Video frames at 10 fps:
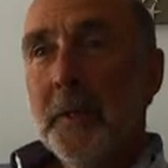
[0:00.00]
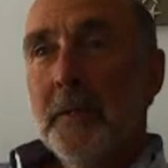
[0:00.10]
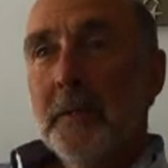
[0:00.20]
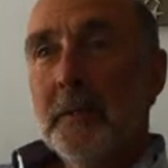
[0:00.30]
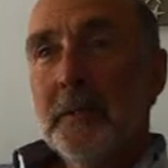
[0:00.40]

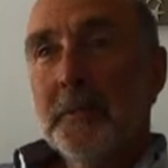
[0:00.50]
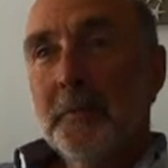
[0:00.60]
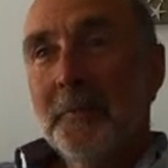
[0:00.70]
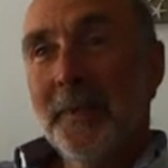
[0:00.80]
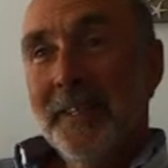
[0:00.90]
yeah.
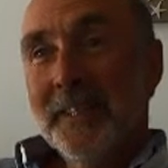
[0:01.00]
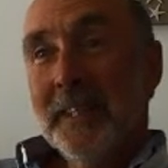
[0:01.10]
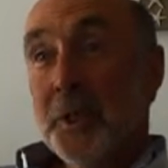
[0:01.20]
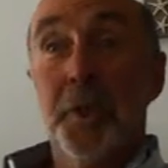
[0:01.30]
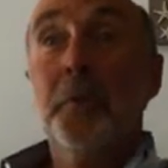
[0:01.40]
um,
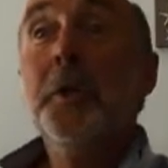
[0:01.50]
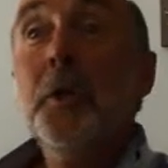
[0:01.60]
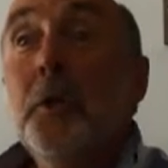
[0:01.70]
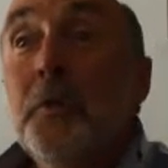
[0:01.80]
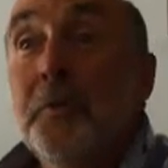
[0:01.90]
and so are
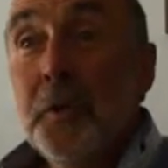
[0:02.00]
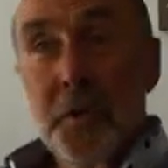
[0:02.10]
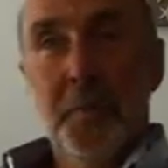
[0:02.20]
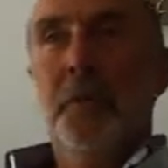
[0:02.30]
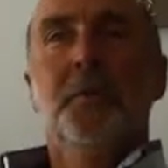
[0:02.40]
you if you
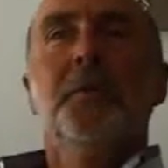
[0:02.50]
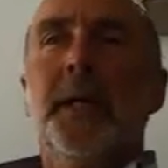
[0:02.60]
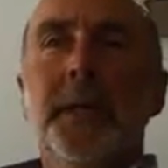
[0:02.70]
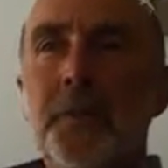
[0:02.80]
spend your day